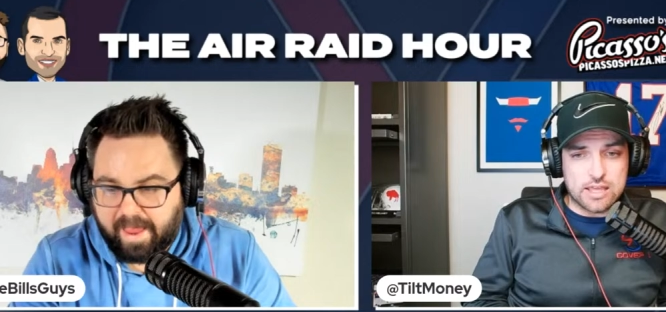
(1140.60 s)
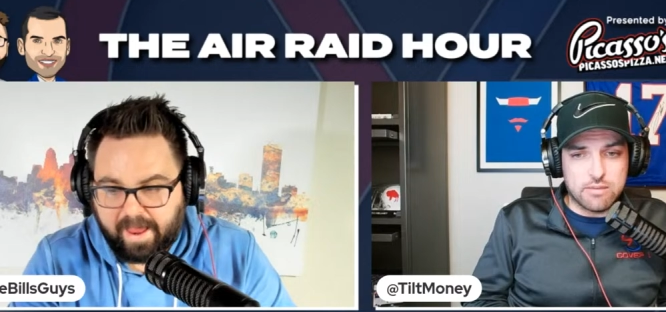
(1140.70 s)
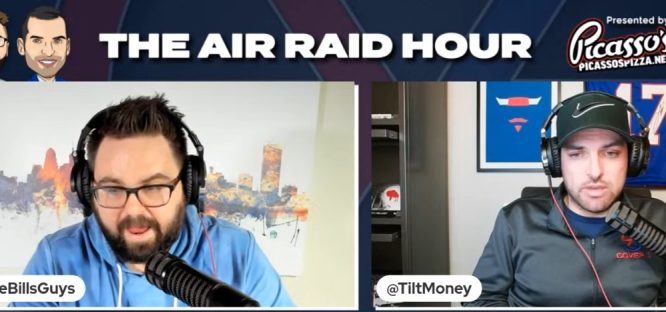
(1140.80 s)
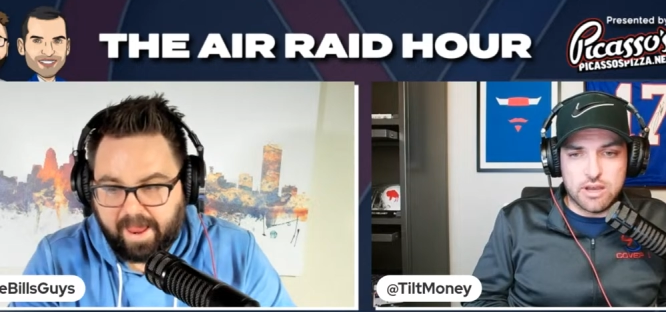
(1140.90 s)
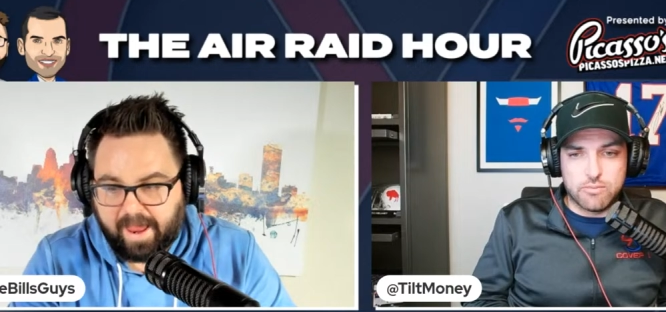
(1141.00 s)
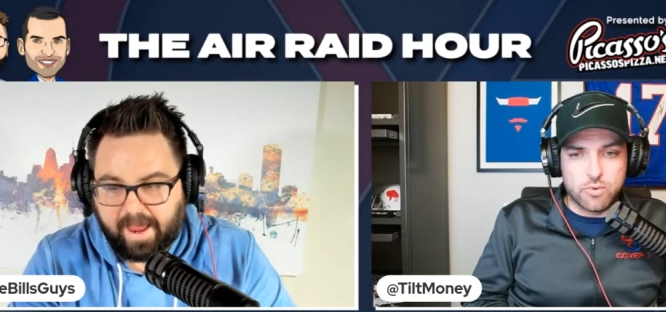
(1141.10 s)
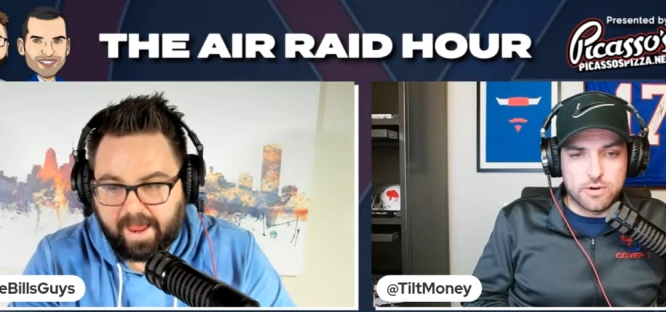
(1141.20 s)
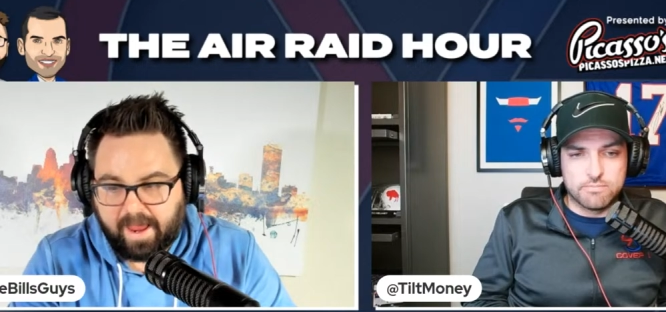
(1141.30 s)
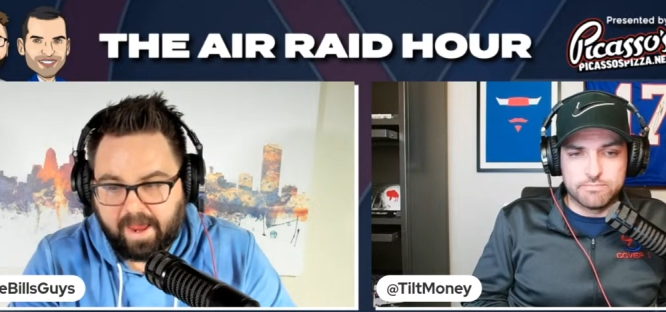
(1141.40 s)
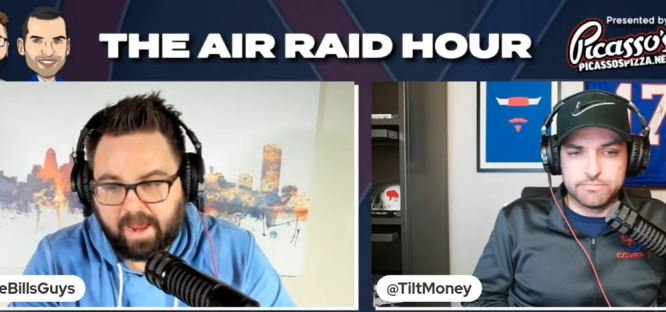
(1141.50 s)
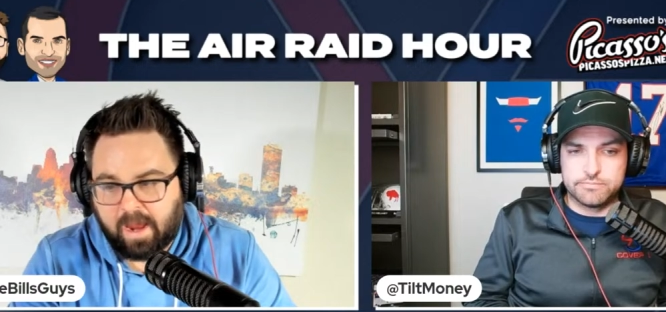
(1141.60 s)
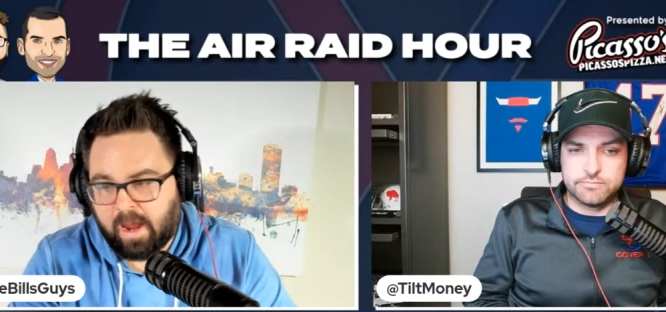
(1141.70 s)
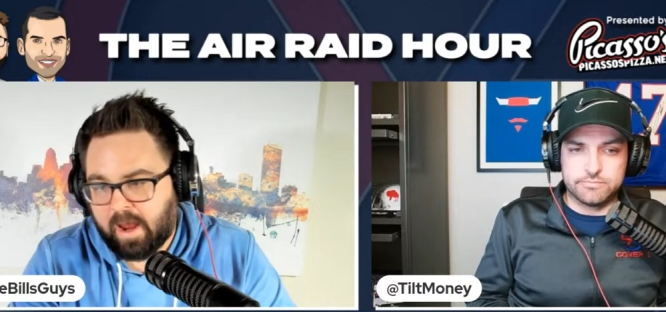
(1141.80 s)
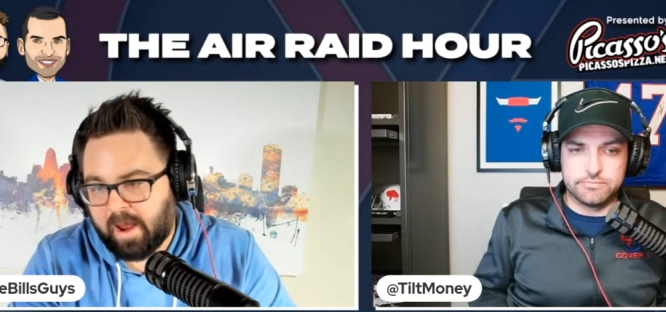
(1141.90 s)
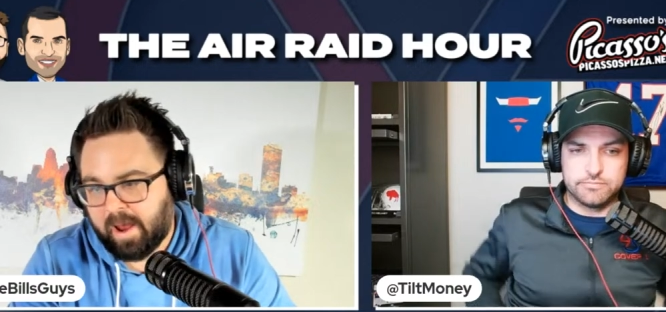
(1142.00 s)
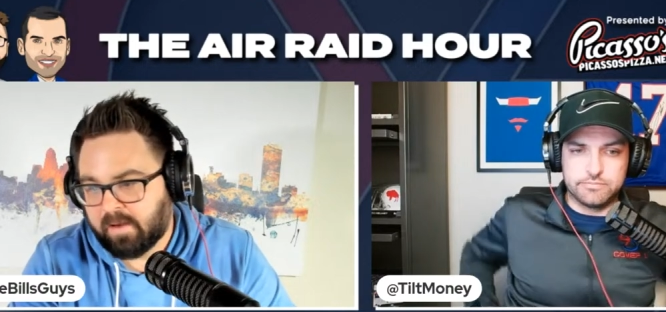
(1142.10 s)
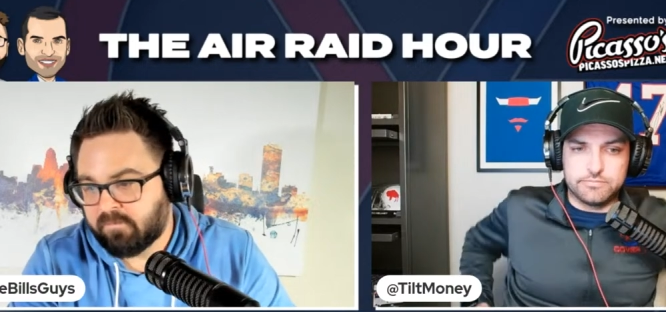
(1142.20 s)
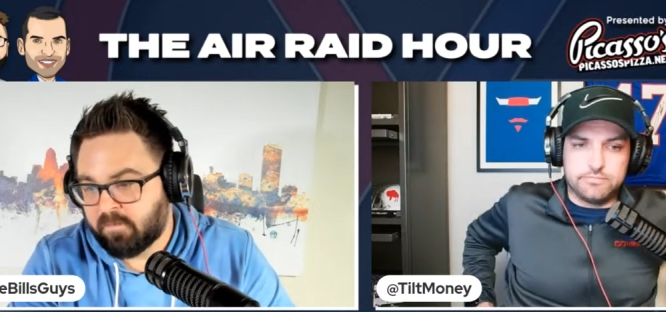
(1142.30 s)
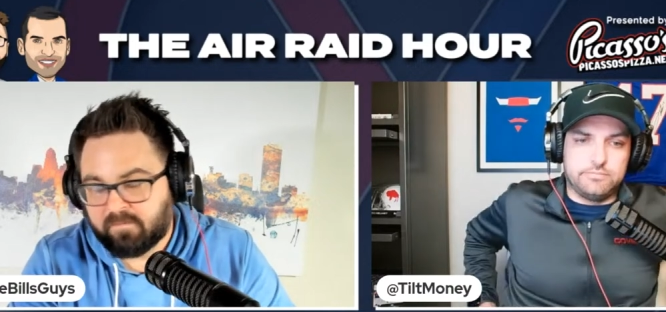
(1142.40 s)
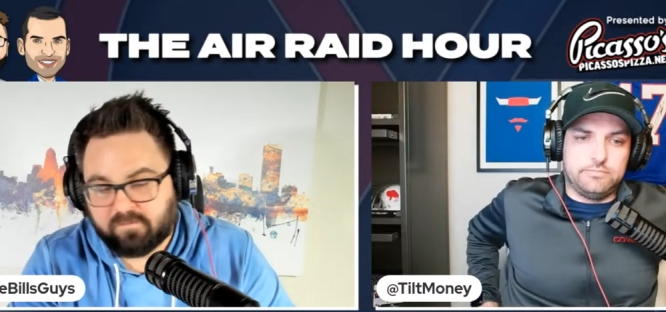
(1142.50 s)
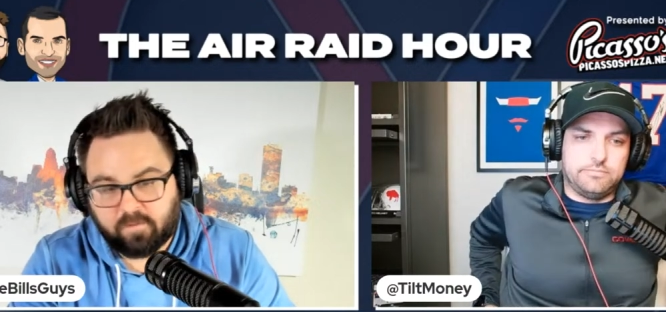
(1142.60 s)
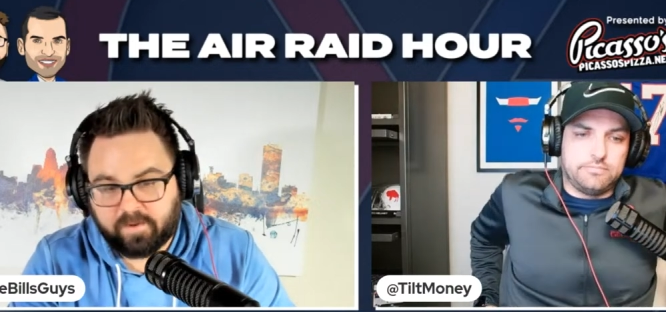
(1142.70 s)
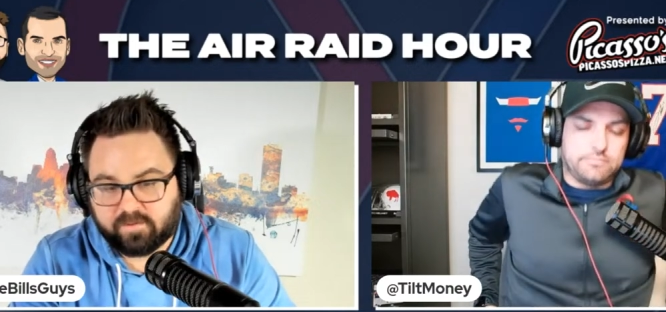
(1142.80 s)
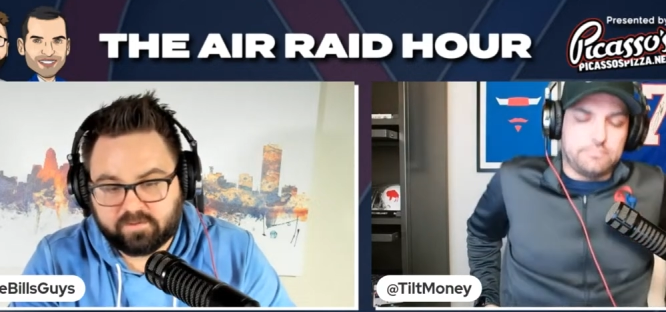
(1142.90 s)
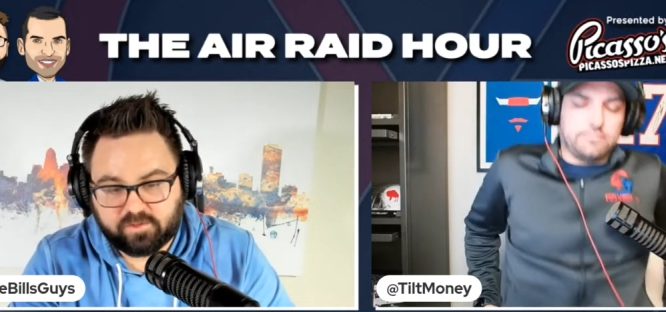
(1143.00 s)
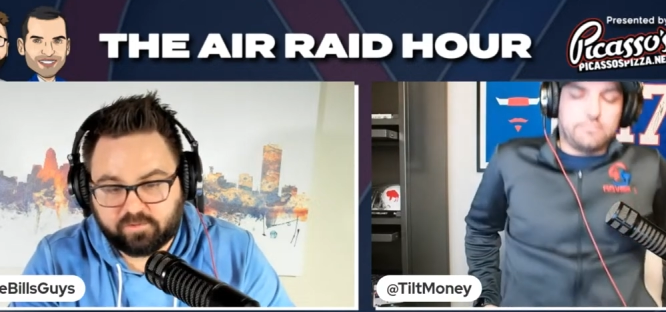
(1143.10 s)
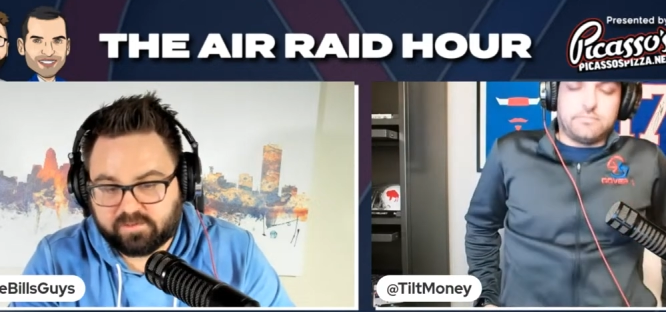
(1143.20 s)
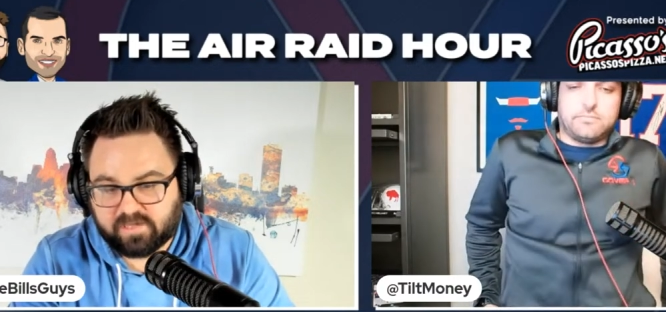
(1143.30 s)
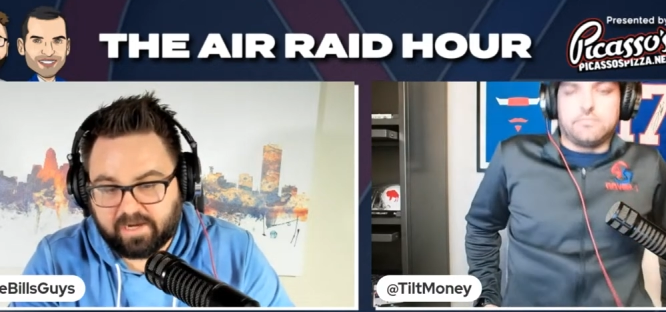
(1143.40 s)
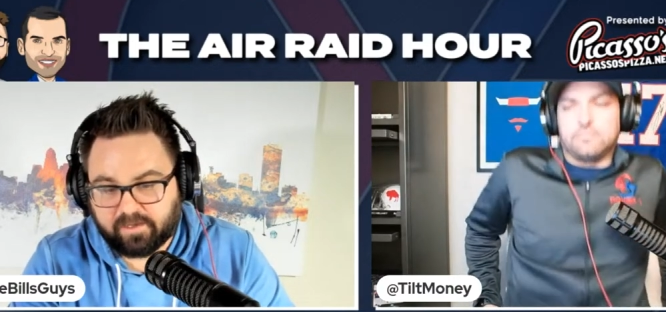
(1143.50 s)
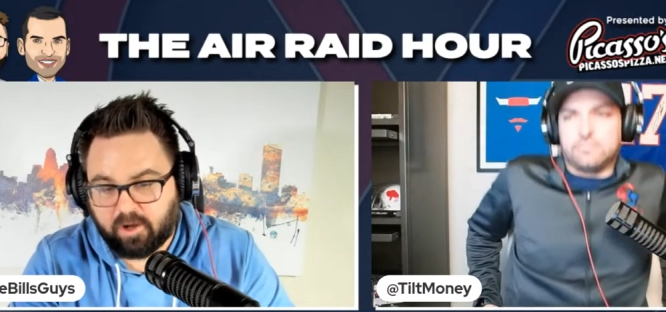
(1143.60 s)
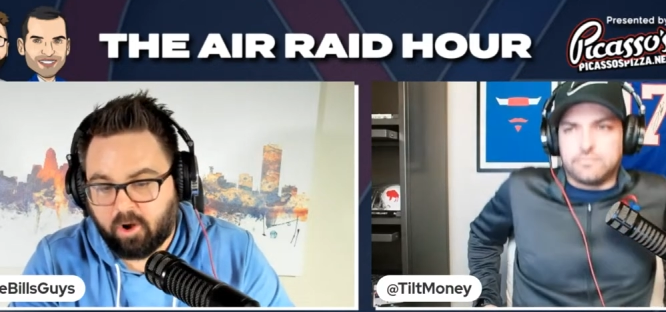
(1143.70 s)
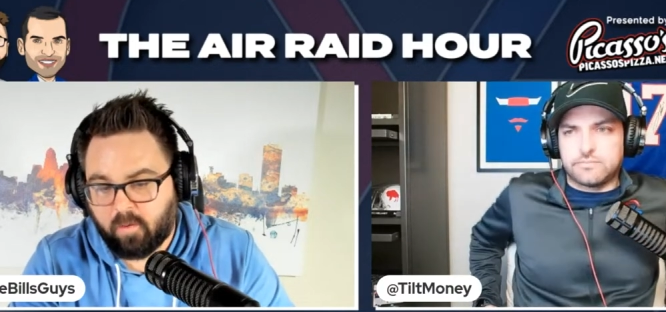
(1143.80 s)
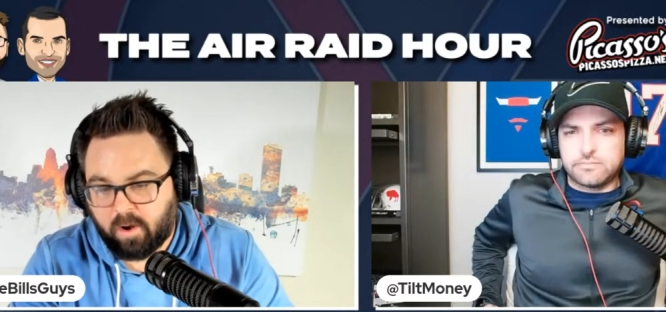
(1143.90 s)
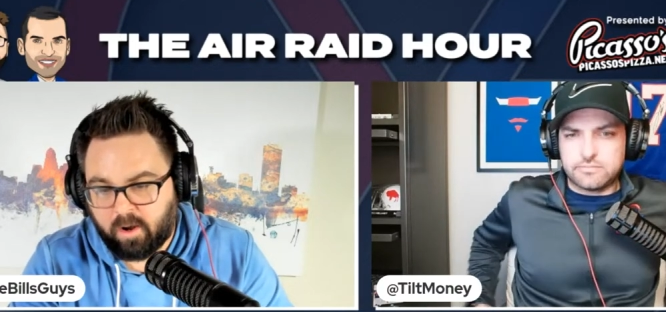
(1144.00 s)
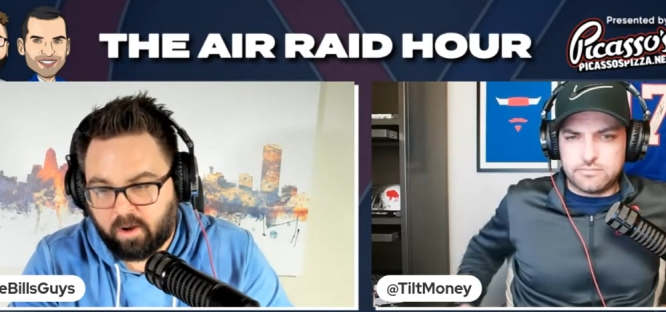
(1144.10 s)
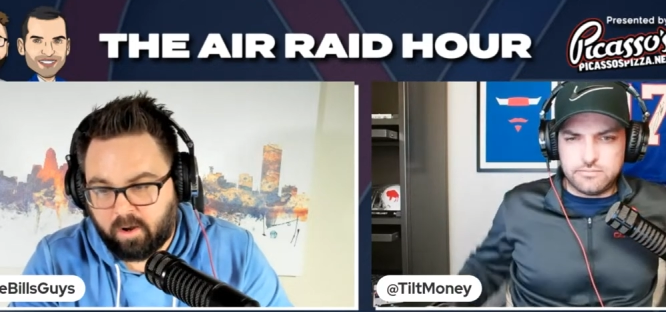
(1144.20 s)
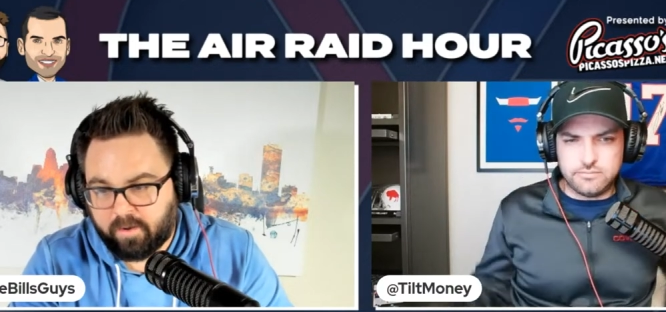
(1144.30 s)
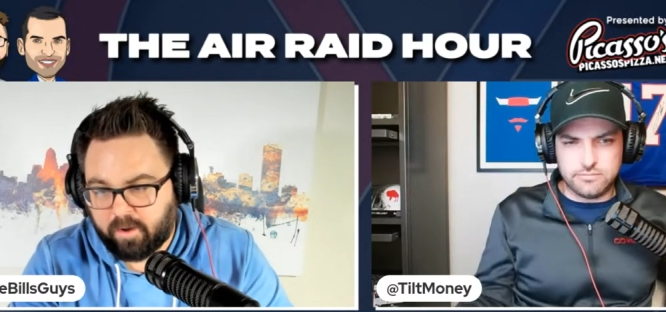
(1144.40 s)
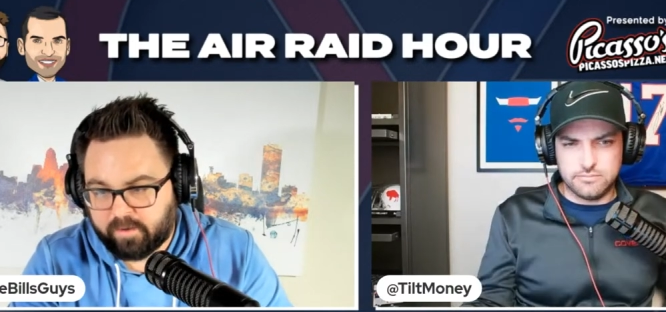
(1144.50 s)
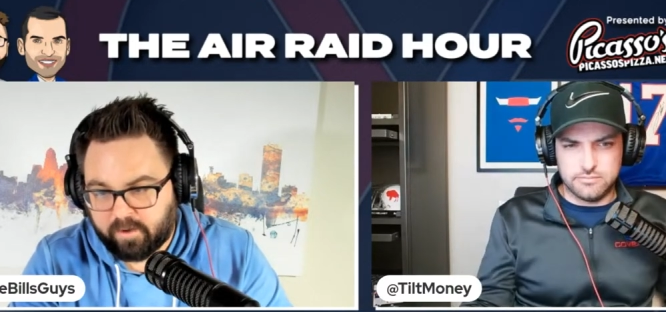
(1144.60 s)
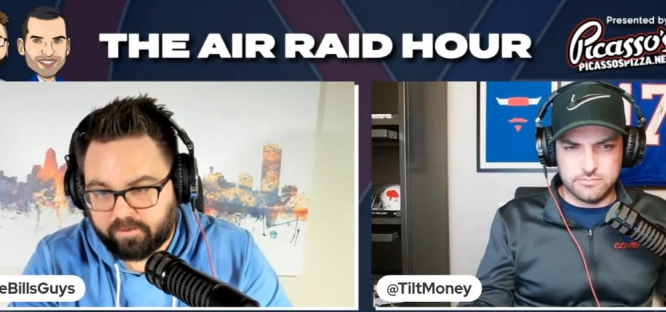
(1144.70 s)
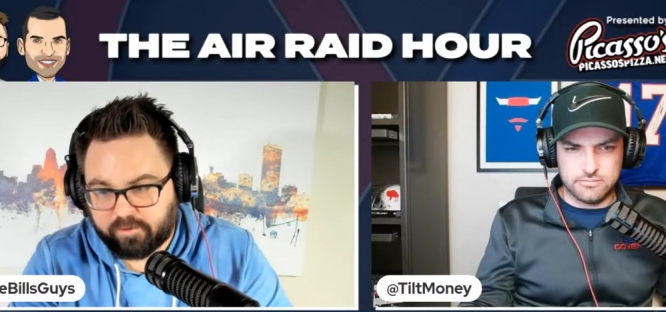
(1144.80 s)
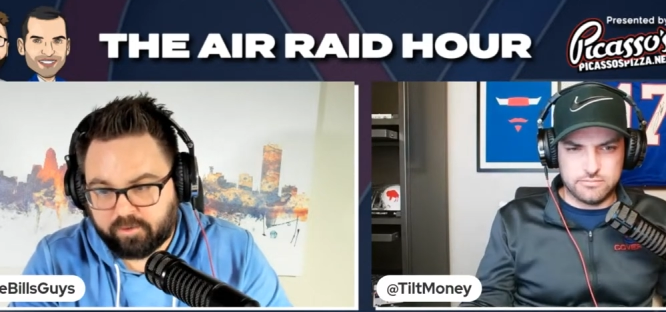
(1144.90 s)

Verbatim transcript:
Speaker 1: I could be on board.
Speaker 2: And if the Buffalo Bills do decide to go uh, another